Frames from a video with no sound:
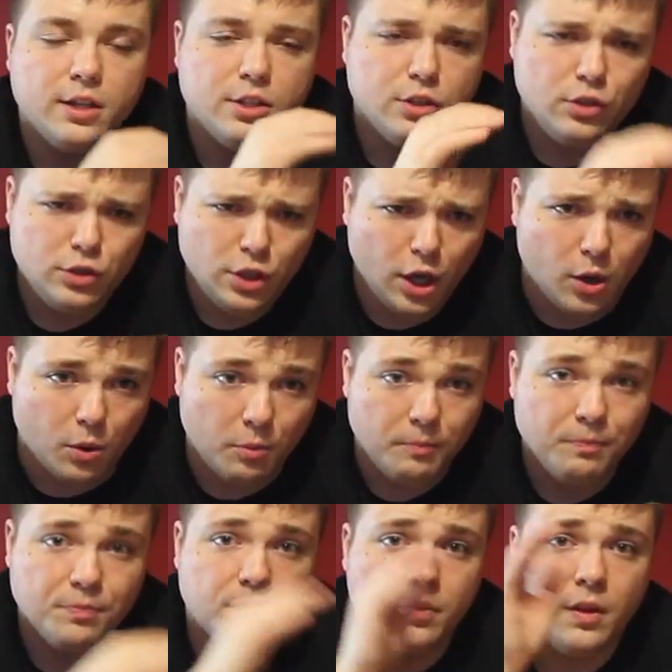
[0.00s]
So
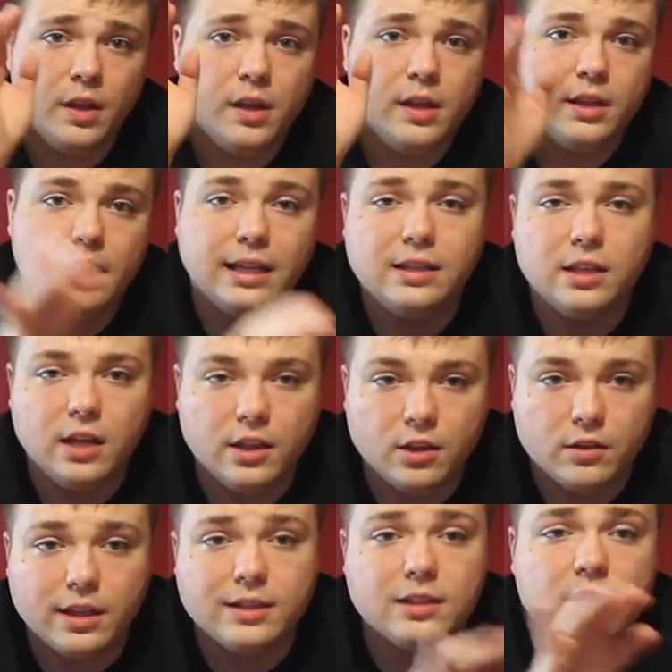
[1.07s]
that's a
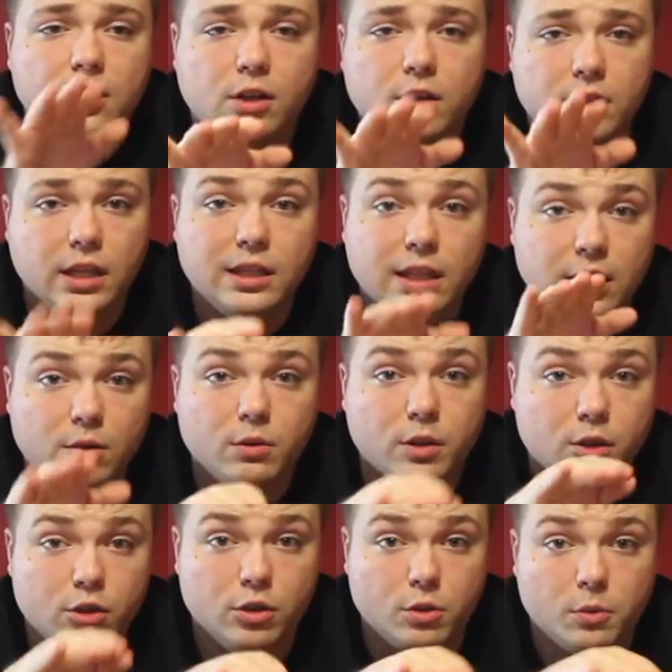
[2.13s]
third thing that you
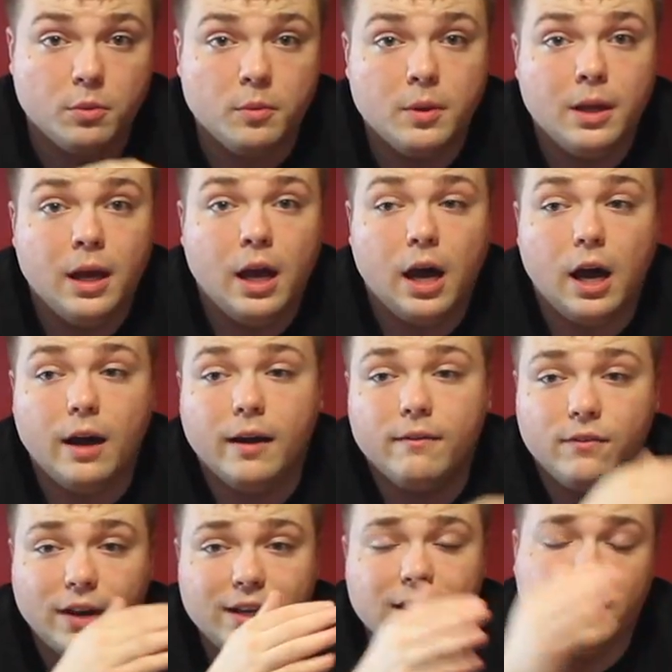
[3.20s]
can do.
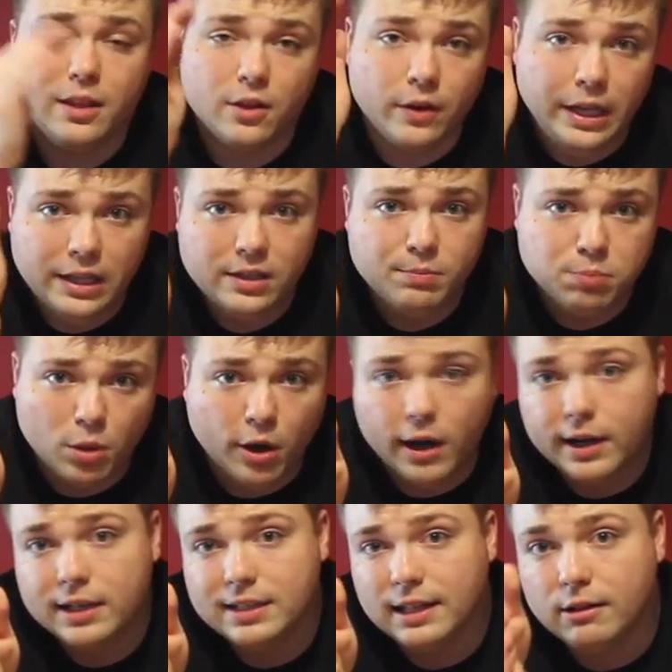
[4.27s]
Finally, there is
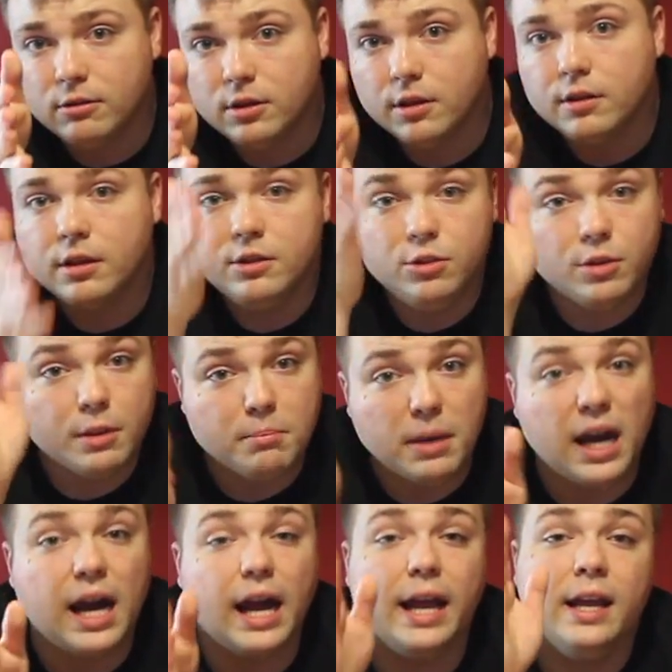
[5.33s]
products out there that you can
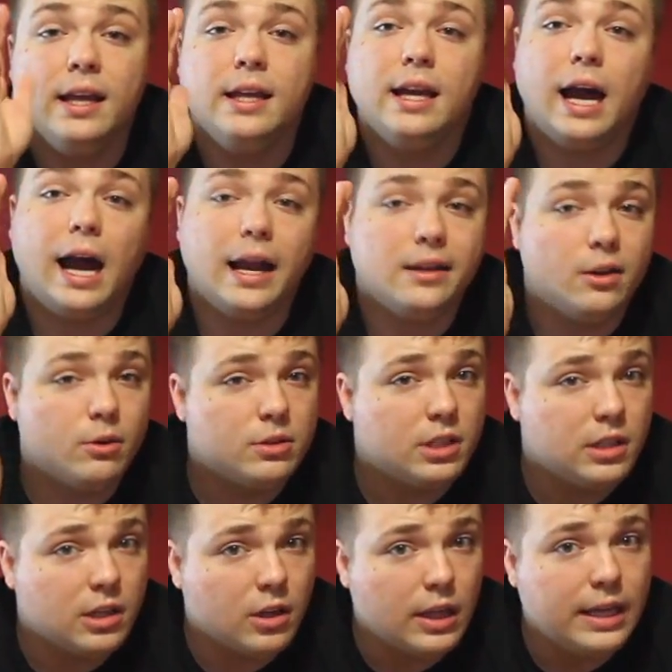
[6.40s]
buy. I know it's
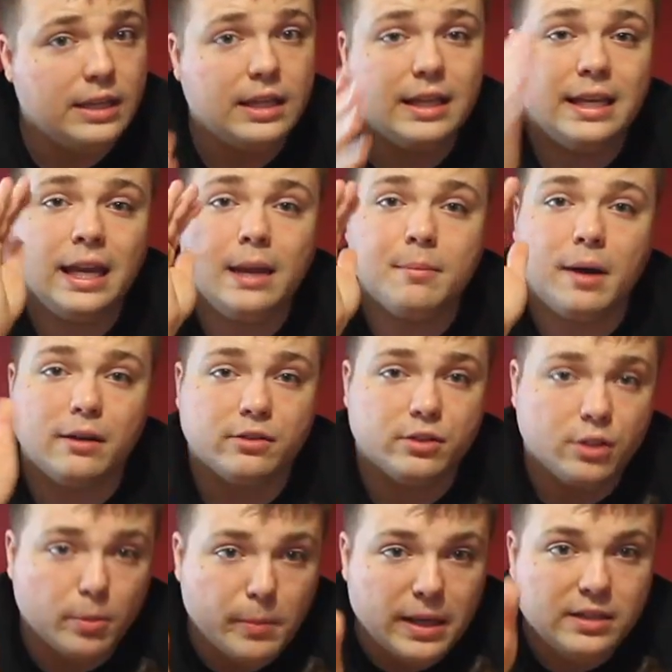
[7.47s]
a little late in the game. I'll
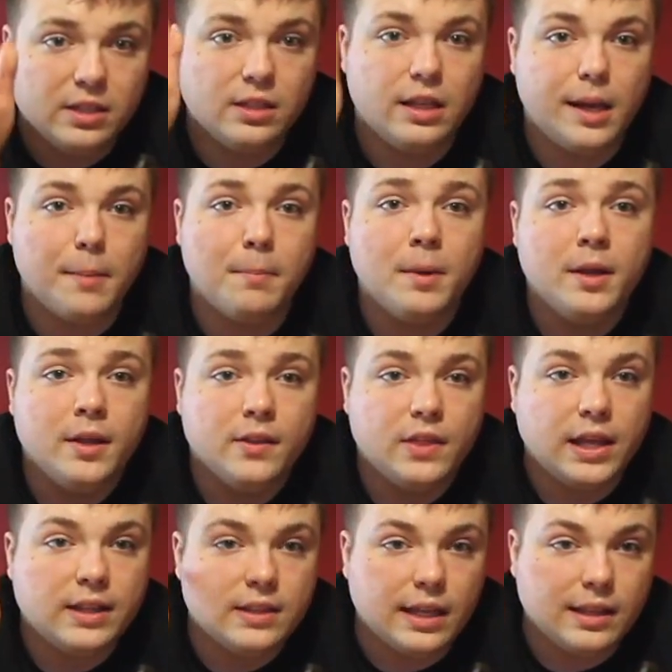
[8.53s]
still mention them.
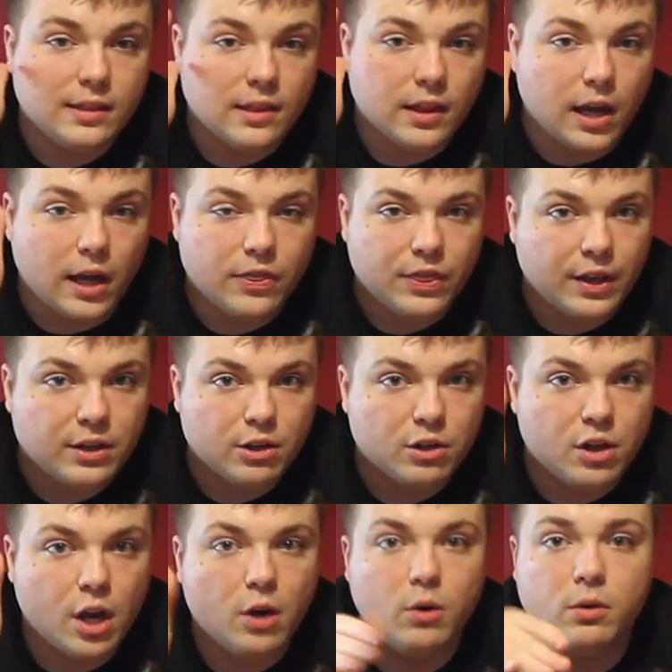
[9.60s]
Things like a
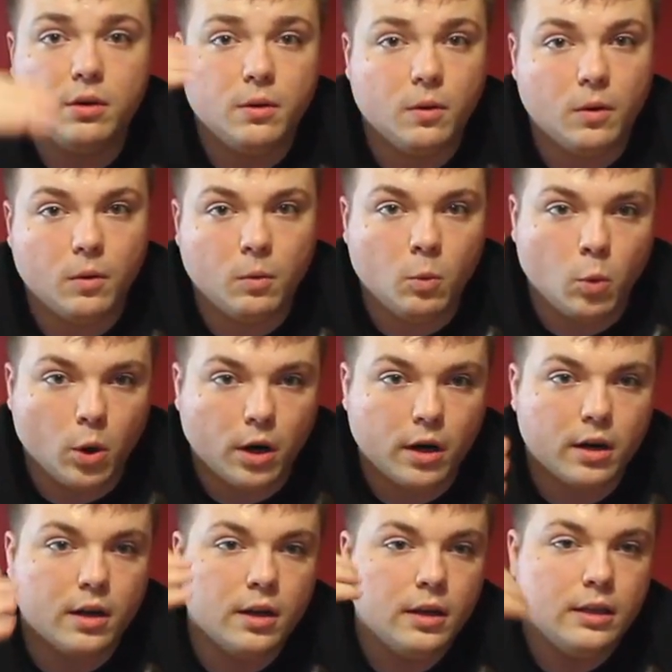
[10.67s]
thunder coat
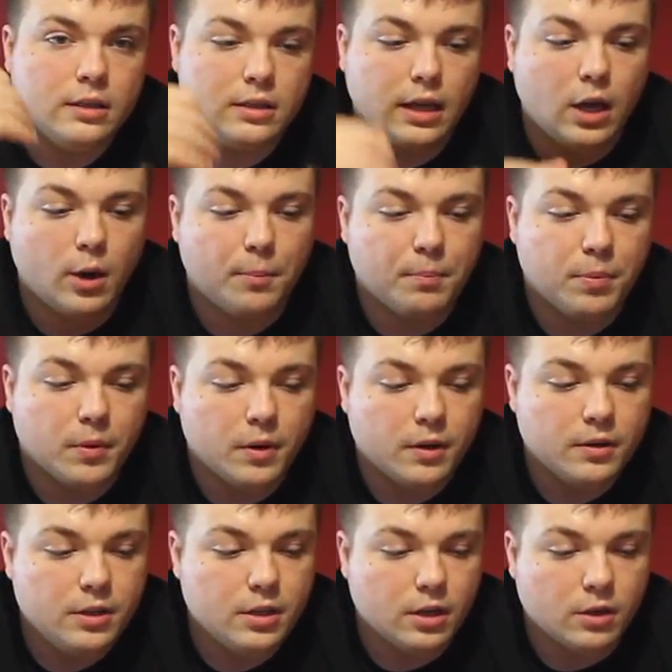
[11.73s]
work to help,
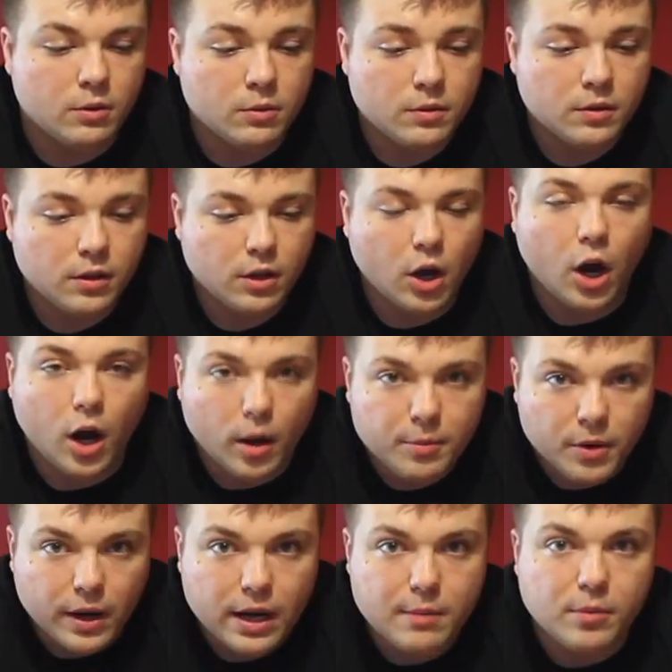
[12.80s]
you know,
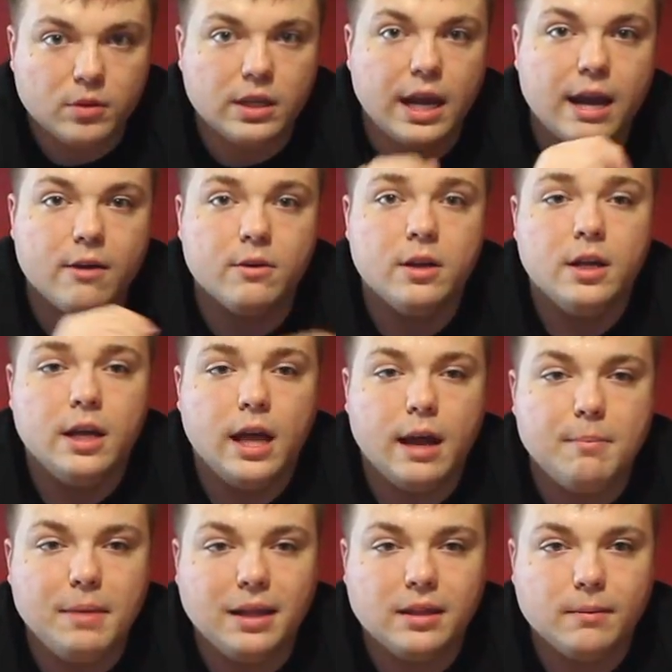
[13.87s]
calm your animal down
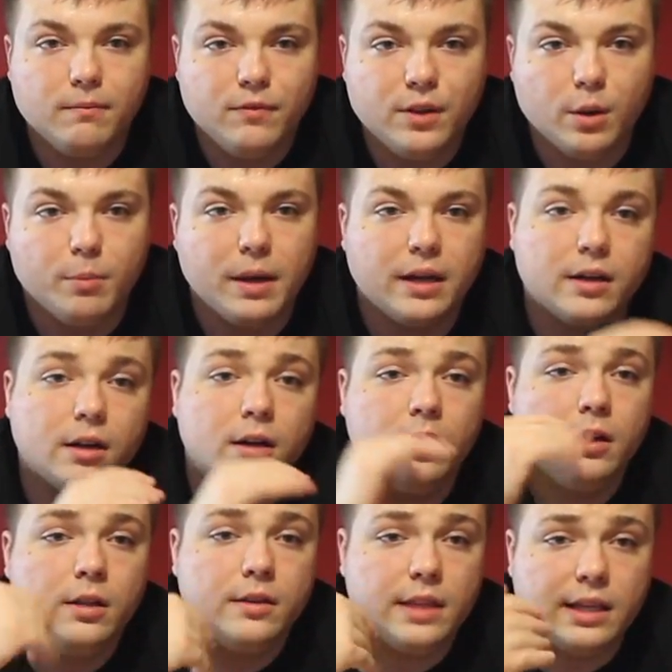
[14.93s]
and make them feel
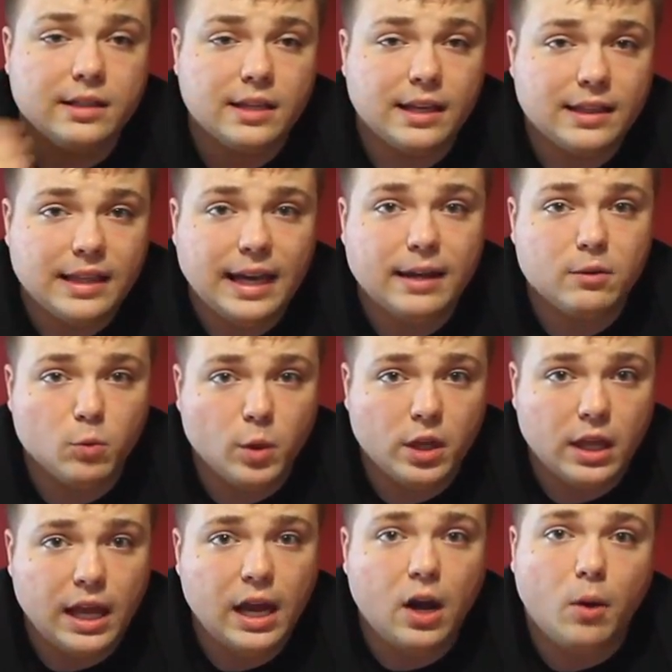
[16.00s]
better. Things like that
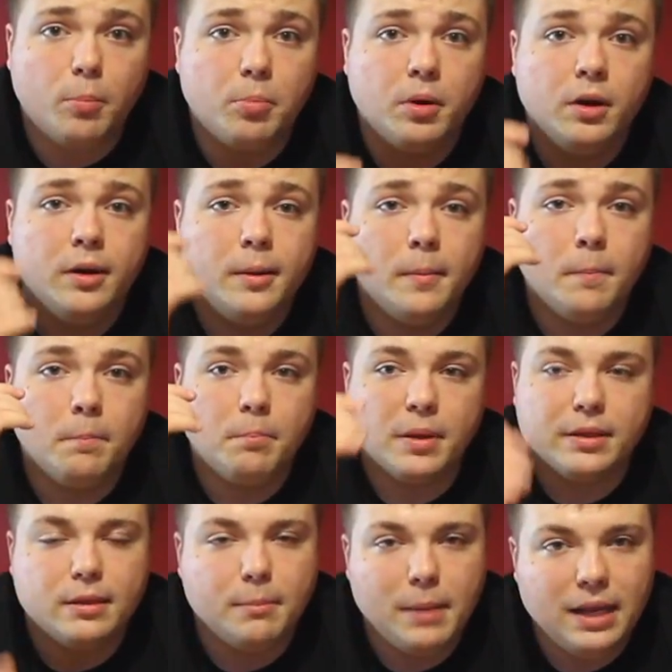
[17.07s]
will help.
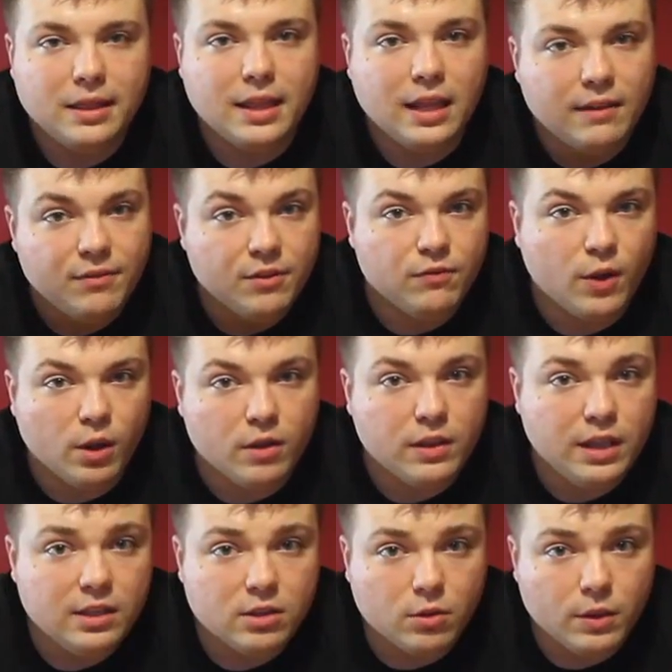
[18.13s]
But the main thing, if you follow
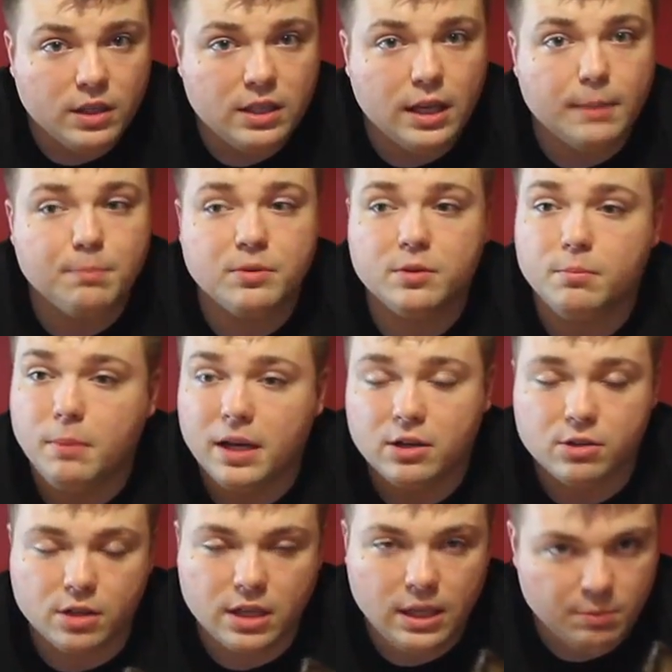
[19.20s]
these three tips,
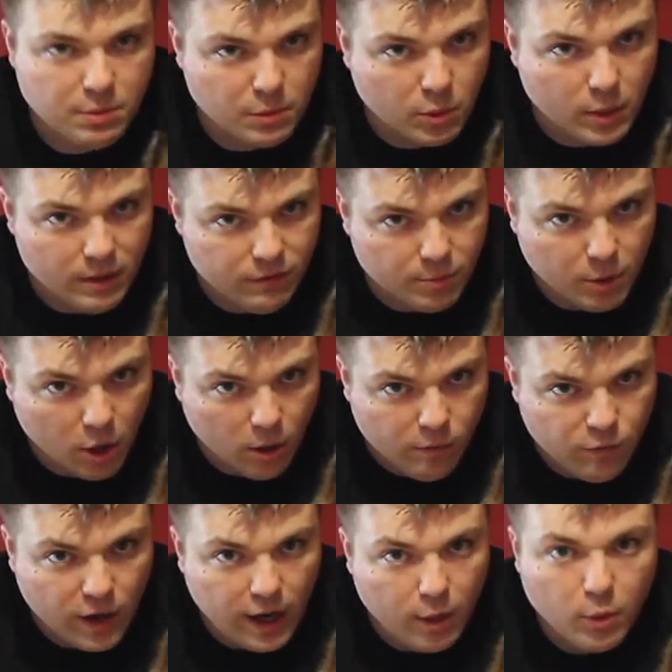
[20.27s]
make sure to keep them away from
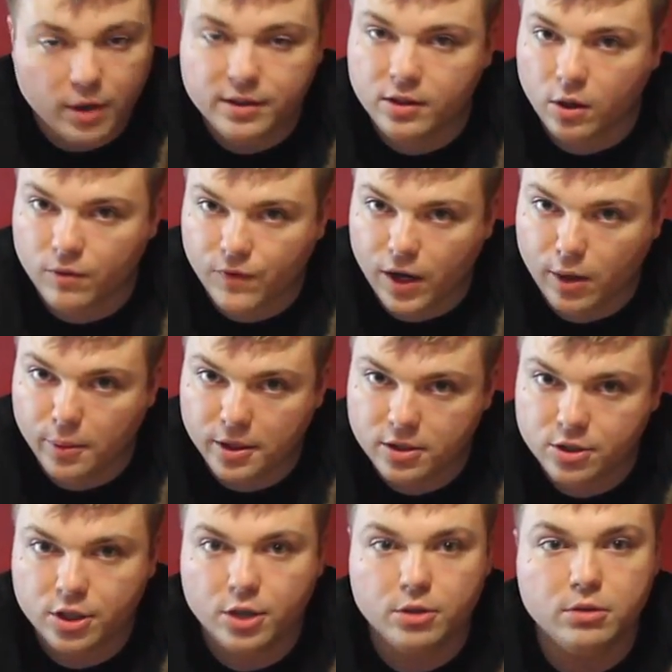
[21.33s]
all fireworks and all
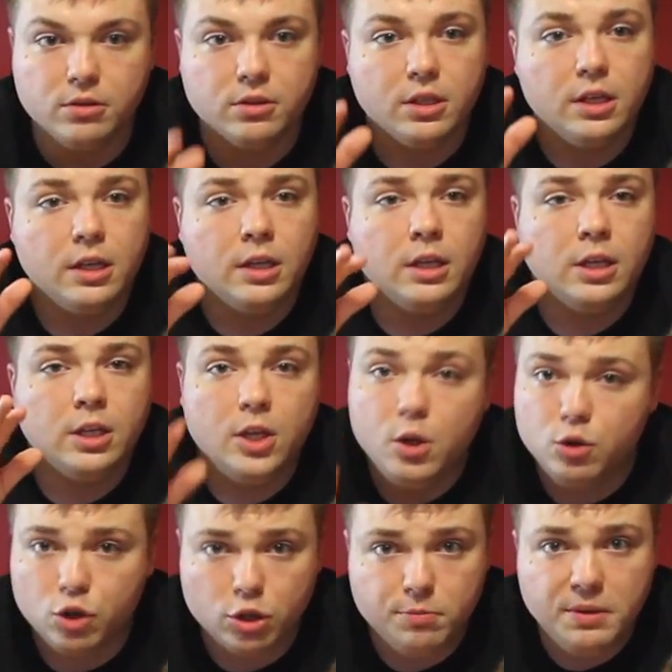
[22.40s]
fireworks shows.
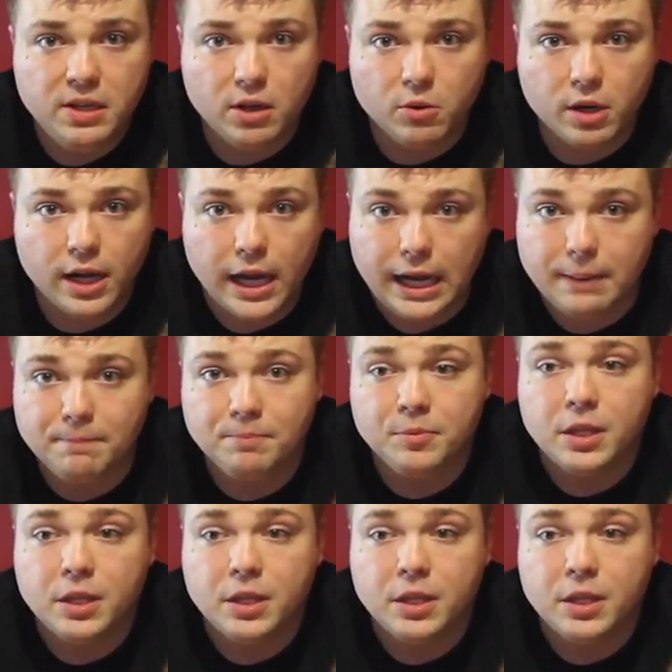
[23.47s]
You should be okay.